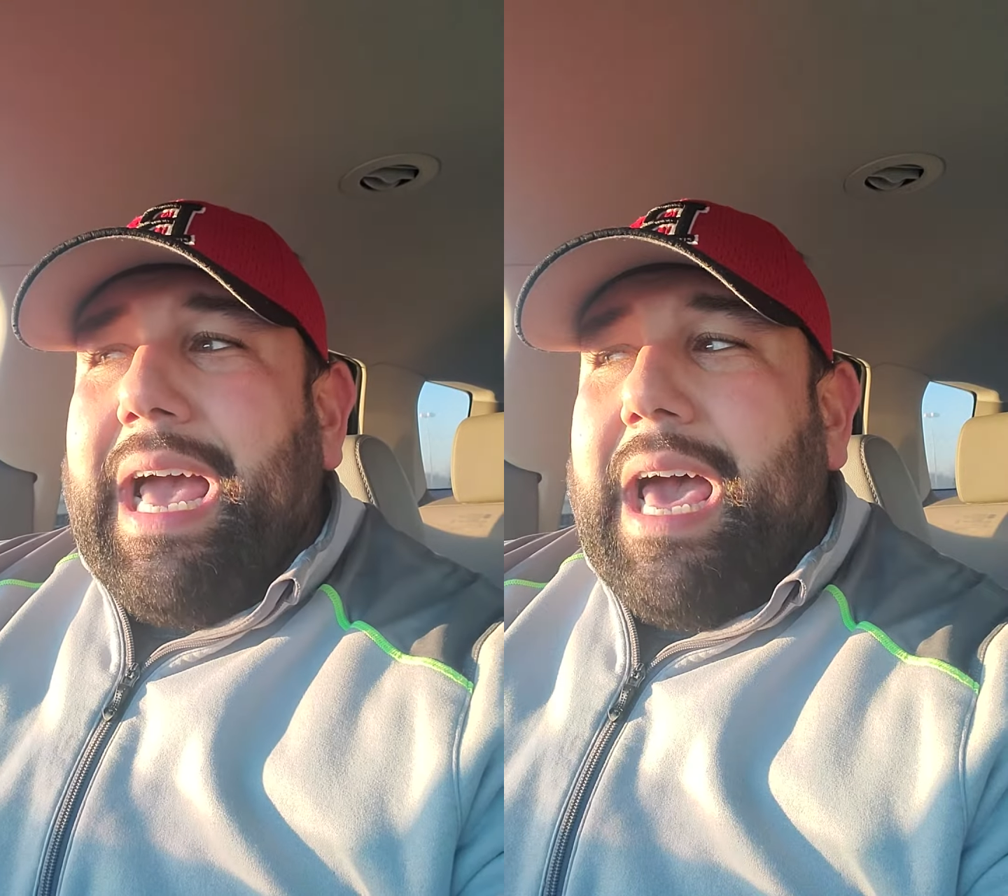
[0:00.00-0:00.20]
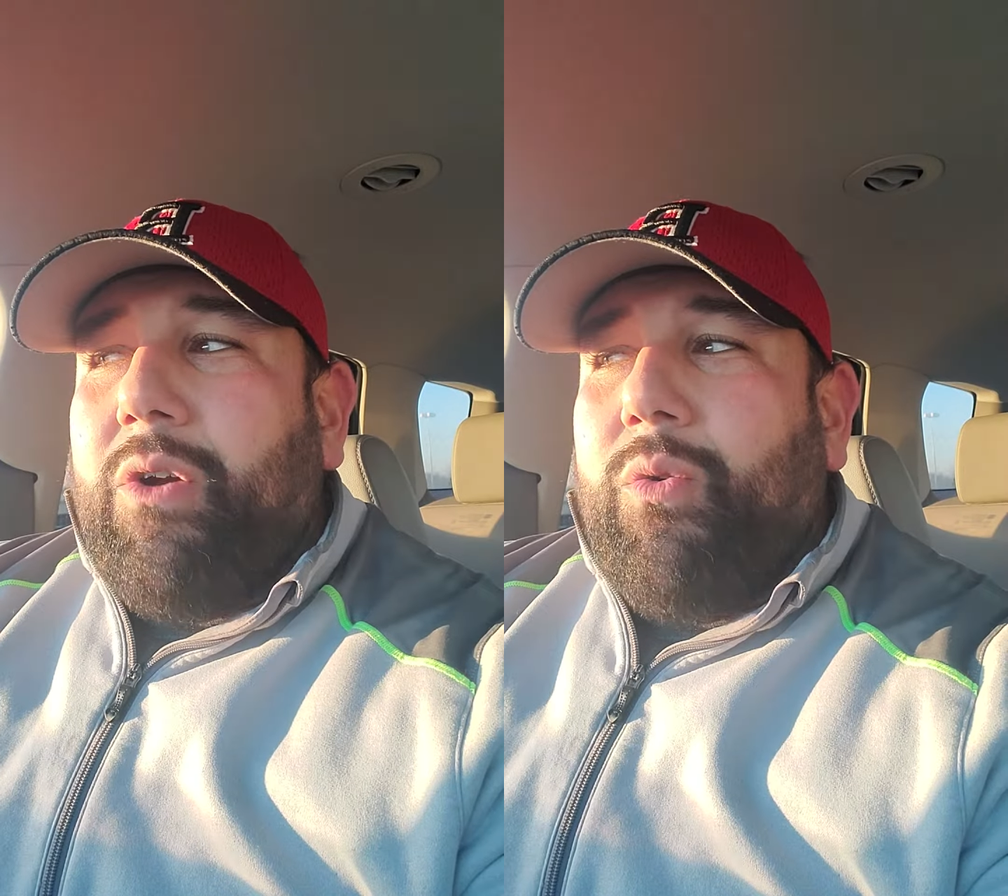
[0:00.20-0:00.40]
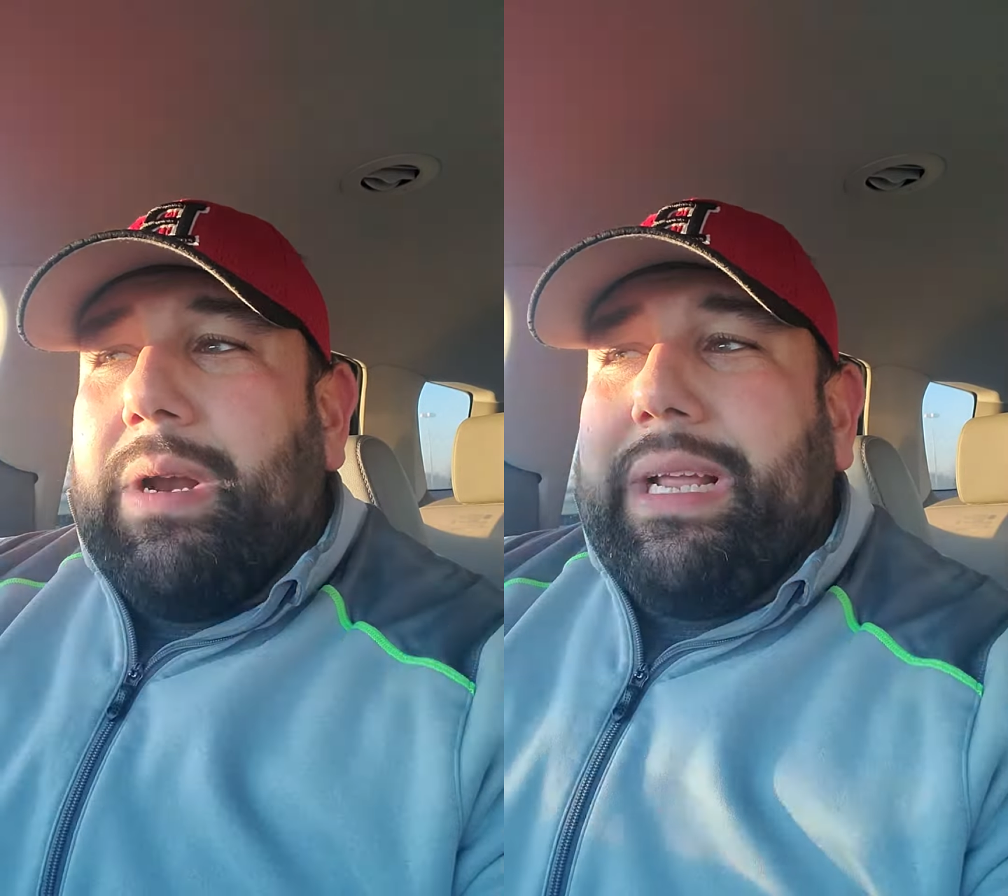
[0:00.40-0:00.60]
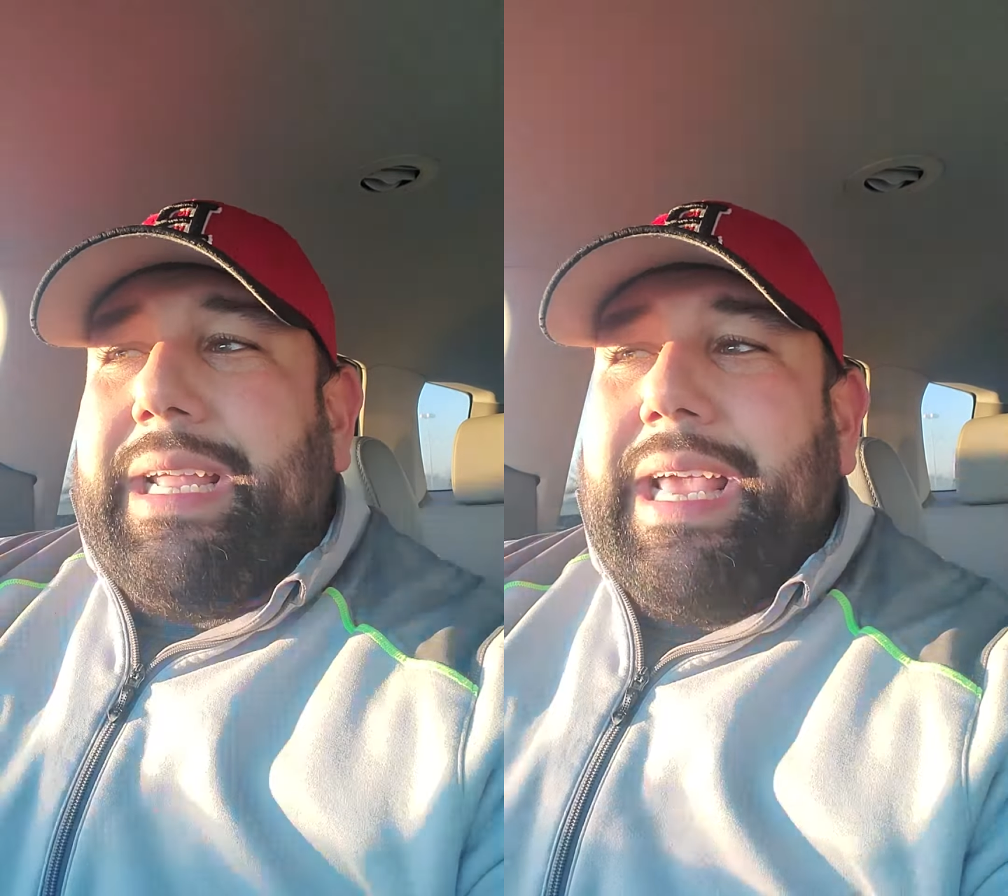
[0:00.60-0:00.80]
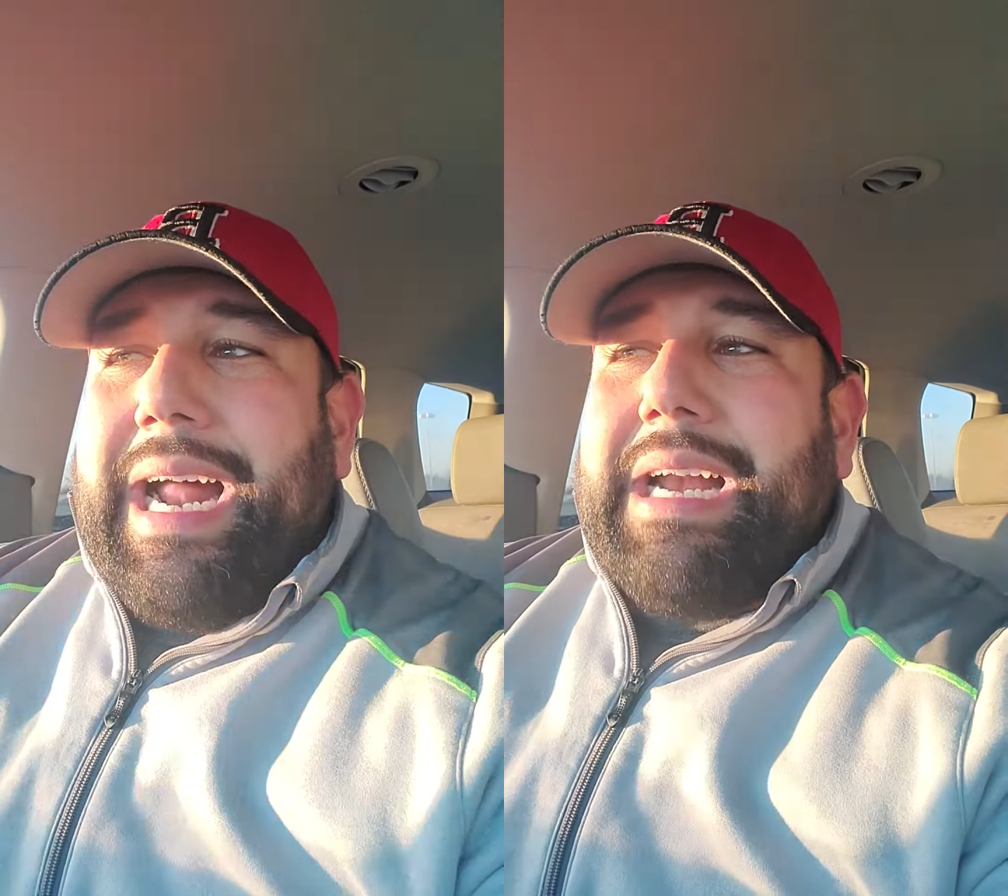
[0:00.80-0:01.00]
don't want to
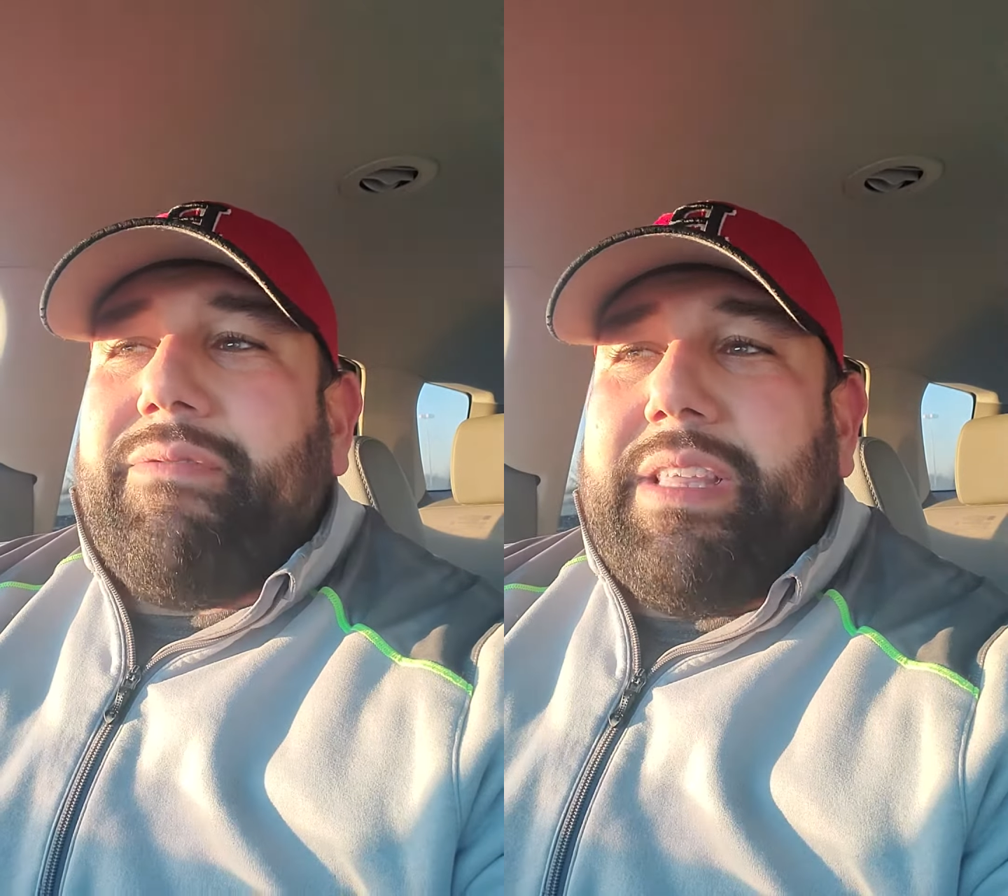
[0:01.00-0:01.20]
get out of